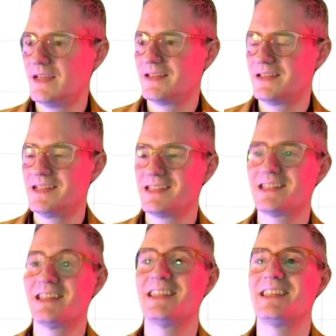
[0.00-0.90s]
this is
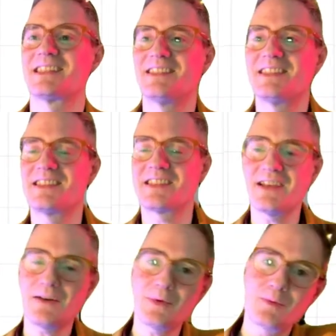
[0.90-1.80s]
like this. So
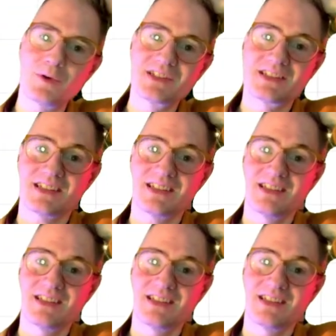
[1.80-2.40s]
now we want